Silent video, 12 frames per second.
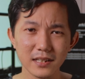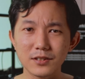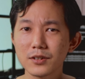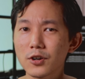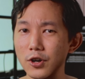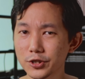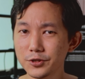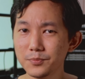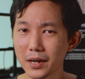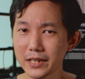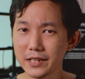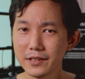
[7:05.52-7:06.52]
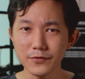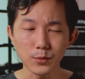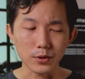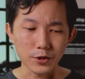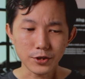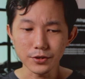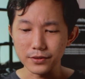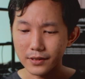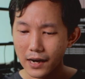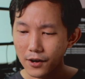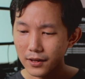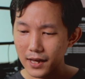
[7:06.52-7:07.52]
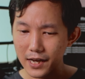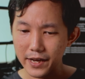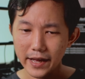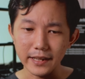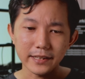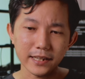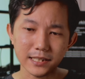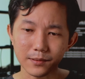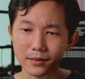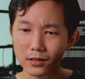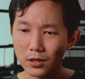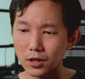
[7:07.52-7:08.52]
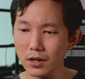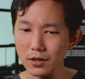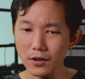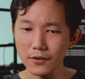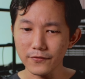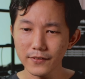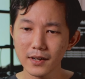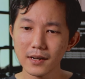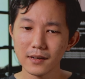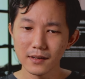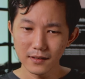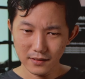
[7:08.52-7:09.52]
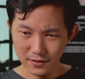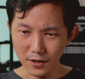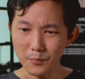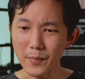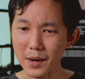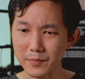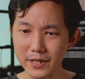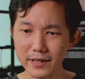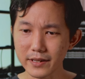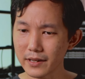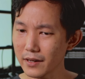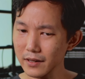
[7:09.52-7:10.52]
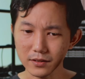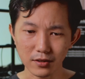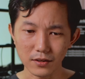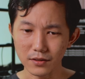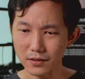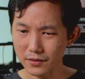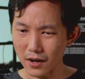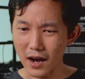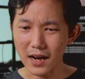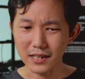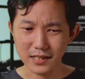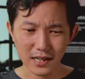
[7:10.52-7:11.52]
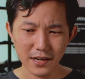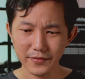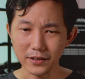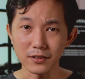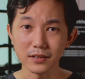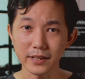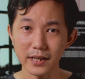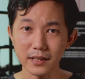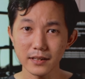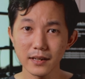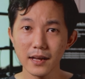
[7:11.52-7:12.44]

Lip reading: it's going to cost you money if you were to shoot all eye, and it takes up a lot of your memory and your hard drive and all that.